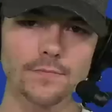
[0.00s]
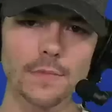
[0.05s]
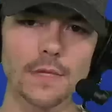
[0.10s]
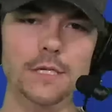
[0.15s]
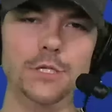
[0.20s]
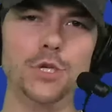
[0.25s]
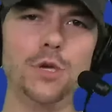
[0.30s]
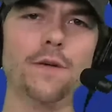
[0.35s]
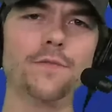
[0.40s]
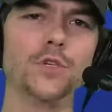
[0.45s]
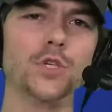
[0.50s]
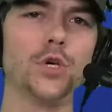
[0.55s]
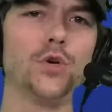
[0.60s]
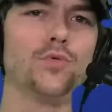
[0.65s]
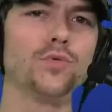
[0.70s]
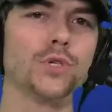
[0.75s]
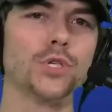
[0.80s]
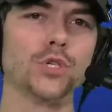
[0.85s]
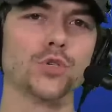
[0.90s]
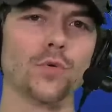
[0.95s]
So you have
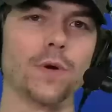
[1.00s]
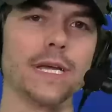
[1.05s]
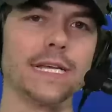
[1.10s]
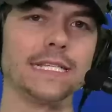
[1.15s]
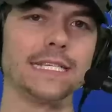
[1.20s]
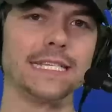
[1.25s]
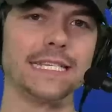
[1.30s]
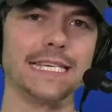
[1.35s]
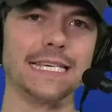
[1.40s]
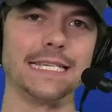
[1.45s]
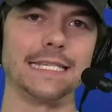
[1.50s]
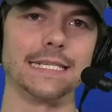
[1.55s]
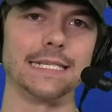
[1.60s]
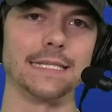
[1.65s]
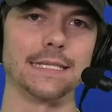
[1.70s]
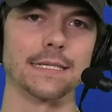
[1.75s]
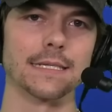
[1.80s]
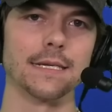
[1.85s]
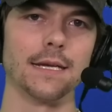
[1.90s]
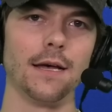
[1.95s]
2 straight
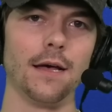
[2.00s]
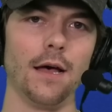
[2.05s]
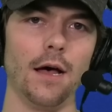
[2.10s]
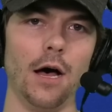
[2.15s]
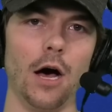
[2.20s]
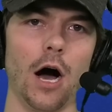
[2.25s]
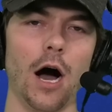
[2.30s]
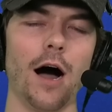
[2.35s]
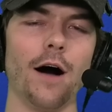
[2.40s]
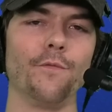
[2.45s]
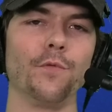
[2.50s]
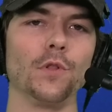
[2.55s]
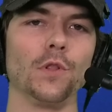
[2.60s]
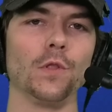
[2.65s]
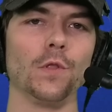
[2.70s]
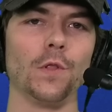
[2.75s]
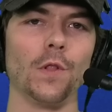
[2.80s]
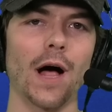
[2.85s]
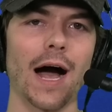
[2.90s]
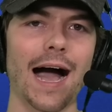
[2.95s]
seasons of
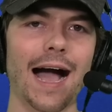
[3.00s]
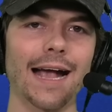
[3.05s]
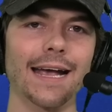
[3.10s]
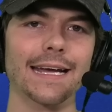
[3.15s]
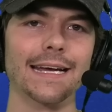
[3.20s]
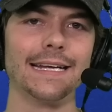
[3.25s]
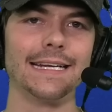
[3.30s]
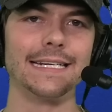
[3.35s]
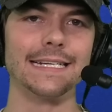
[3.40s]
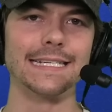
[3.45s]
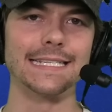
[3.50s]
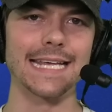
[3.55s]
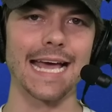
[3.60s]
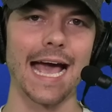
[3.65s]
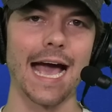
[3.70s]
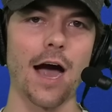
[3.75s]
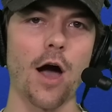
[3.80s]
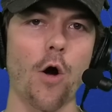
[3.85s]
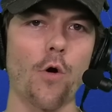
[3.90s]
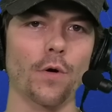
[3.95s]

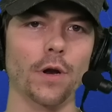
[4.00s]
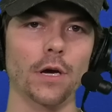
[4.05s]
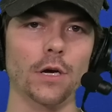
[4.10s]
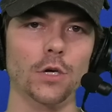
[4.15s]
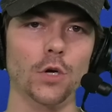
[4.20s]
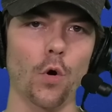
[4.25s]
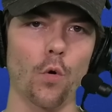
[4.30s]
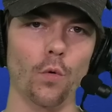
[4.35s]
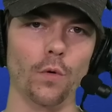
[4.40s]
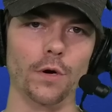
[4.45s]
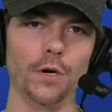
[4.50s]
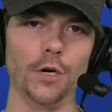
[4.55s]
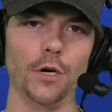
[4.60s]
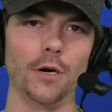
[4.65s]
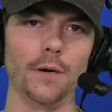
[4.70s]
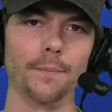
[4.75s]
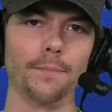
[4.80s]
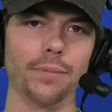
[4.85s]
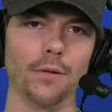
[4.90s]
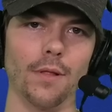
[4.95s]
lockdown
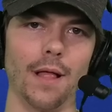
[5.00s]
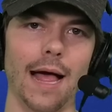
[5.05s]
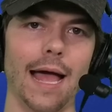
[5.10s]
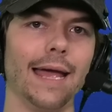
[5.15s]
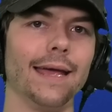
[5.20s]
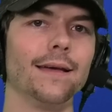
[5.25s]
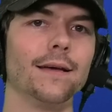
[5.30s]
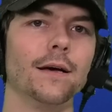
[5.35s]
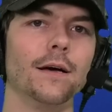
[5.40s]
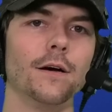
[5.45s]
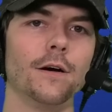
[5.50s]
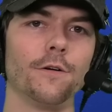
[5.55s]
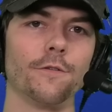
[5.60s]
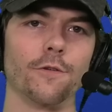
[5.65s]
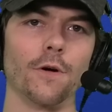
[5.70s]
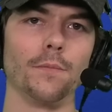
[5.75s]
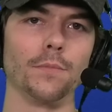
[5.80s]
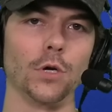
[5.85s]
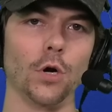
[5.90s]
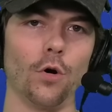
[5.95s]
corner play
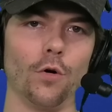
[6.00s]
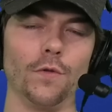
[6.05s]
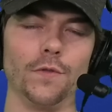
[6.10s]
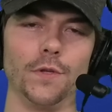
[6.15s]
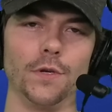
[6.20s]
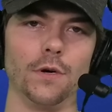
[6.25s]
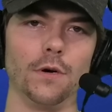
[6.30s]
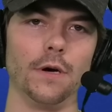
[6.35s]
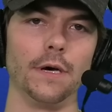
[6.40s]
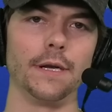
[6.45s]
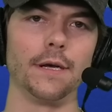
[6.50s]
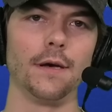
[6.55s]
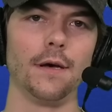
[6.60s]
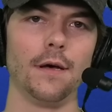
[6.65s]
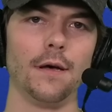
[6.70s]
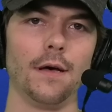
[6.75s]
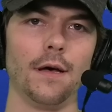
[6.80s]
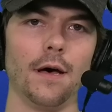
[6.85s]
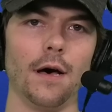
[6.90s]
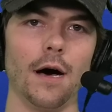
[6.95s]
from Colton Hood,
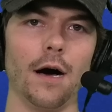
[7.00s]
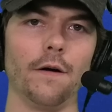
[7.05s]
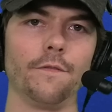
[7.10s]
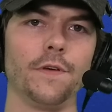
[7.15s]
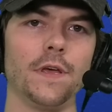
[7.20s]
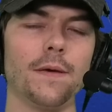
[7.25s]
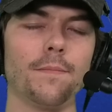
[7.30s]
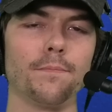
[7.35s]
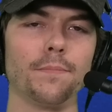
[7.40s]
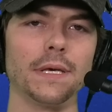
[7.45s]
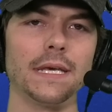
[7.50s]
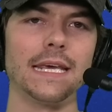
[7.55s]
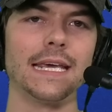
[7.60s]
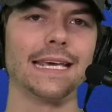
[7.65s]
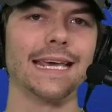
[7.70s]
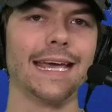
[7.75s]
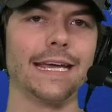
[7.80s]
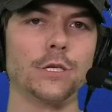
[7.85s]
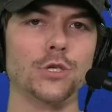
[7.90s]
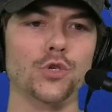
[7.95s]
of him
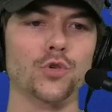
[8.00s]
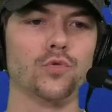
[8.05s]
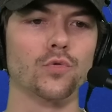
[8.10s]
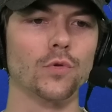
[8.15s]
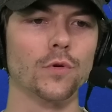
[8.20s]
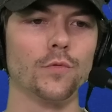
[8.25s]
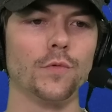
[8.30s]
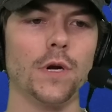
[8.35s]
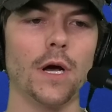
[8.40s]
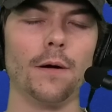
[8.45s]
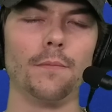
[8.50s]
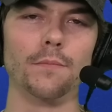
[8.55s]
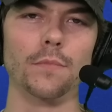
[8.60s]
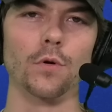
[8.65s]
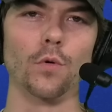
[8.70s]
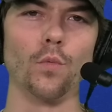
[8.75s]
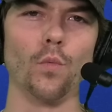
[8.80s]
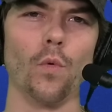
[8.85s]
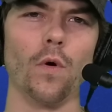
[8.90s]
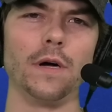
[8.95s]
being a true
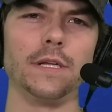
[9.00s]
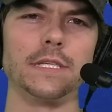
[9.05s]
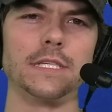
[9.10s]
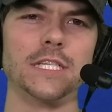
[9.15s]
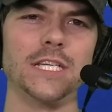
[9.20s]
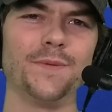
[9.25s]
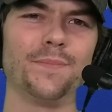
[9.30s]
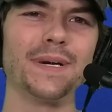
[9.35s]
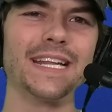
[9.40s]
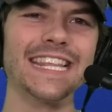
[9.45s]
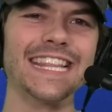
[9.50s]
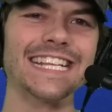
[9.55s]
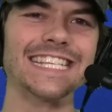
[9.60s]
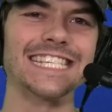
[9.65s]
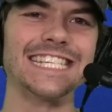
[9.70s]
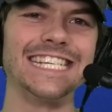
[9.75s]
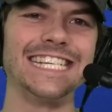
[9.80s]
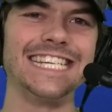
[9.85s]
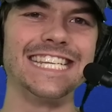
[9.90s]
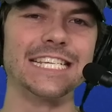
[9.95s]
number one, somebody
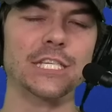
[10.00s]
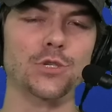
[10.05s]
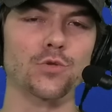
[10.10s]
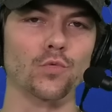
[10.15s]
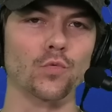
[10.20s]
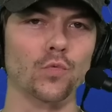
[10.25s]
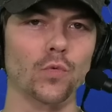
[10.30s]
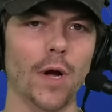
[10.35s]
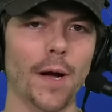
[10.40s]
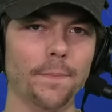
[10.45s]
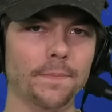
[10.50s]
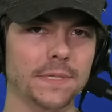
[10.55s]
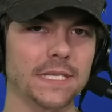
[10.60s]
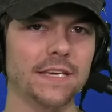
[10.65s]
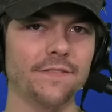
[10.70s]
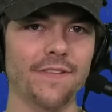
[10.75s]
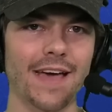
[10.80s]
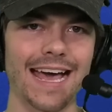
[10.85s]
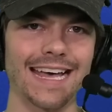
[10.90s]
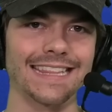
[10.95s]
that's
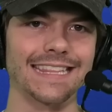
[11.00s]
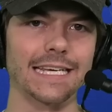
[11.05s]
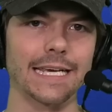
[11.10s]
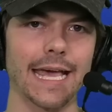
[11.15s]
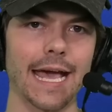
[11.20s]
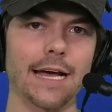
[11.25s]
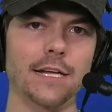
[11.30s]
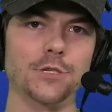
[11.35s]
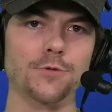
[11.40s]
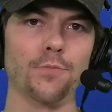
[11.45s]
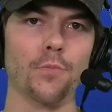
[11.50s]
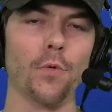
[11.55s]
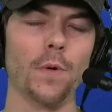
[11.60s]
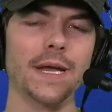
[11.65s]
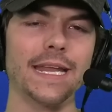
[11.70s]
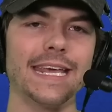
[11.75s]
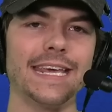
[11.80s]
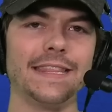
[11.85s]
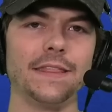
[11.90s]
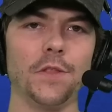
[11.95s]
disruptive at the catch
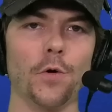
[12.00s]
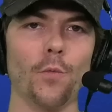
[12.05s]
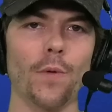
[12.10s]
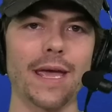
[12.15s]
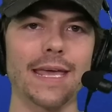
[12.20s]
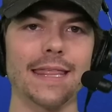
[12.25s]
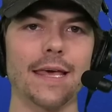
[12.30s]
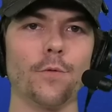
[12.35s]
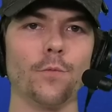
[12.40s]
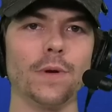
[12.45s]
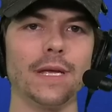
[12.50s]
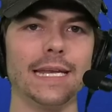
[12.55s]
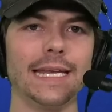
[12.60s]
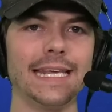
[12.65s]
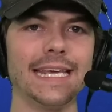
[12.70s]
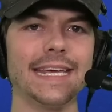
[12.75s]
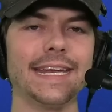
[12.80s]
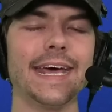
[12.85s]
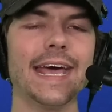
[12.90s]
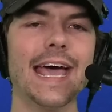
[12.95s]
point in the way that we
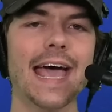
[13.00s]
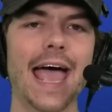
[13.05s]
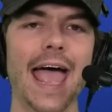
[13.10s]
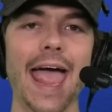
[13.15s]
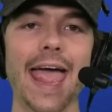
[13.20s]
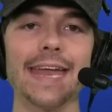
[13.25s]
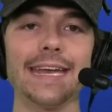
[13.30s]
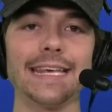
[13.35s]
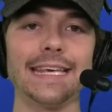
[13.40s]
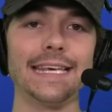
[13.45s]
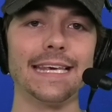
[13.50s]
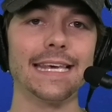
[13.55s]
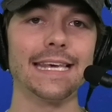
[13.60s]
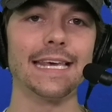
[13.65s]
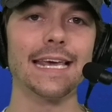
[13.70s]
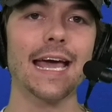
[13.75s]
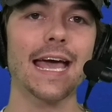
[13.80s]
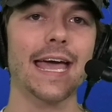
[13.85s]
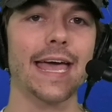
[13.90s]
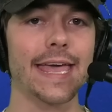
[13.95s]
need. And
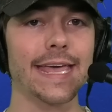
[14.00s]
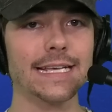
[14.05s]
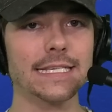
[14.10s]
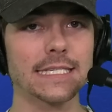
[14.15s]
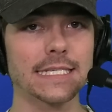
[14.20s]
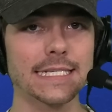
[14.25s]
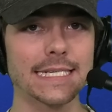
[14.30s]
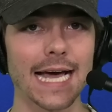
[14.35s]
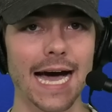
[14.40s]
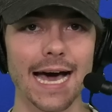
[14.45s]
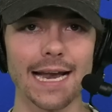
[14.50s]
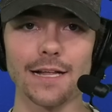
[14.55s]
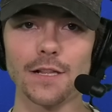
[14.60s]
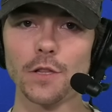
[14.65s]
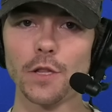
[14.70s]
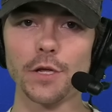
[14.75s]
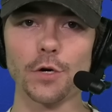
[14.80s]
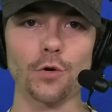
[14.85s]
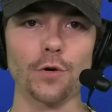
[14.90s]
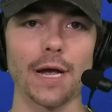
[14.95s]
he is not a
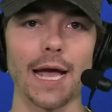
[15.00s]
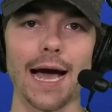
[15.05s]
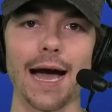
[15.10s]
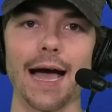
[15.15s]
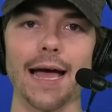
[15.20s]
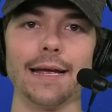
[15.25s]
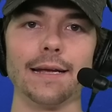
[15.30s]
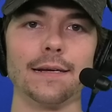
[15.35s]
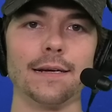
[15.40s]
little guy.